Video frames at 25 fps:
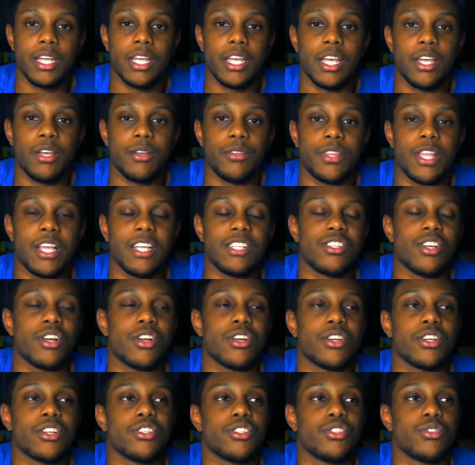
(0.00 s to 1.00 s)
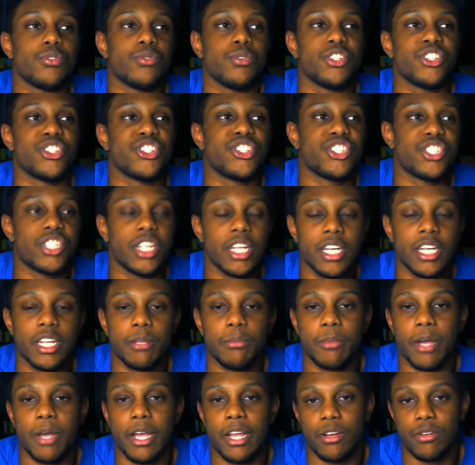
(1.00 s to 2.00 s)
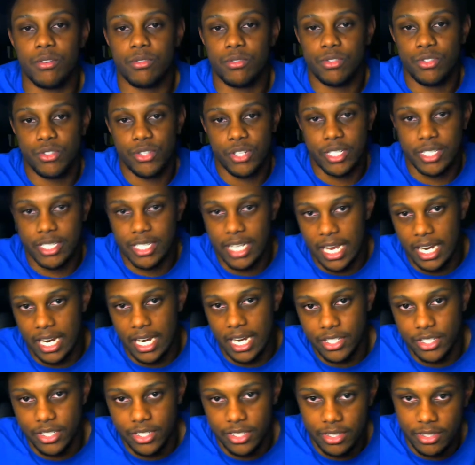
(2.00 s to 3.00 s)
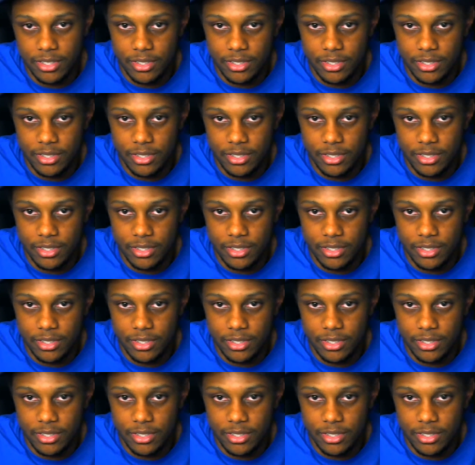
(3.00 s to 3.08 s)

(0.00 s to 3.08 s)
they turned into a shitty microtransaction.